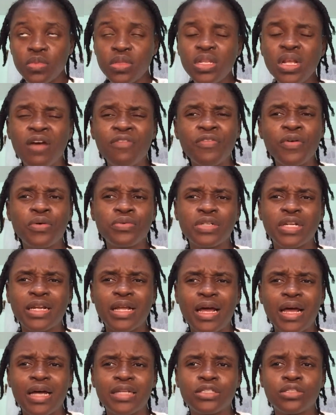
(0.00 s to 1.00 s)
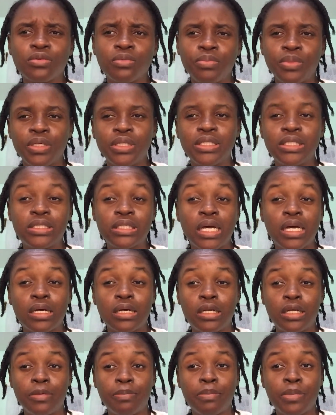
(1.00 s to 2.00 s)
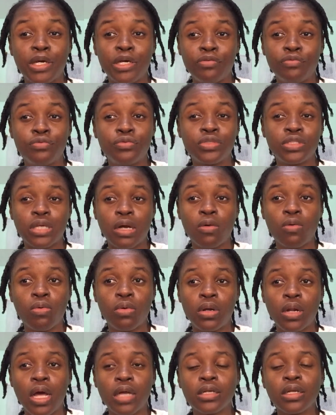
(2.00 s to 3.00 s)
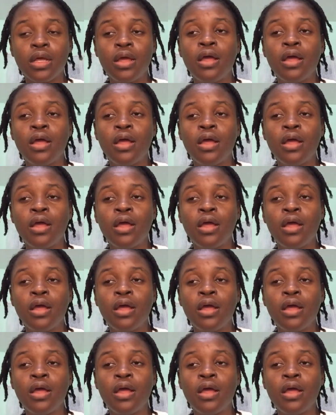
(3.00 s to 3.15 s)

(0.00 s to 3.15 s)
I found that I had to be detangling my roots a whole lot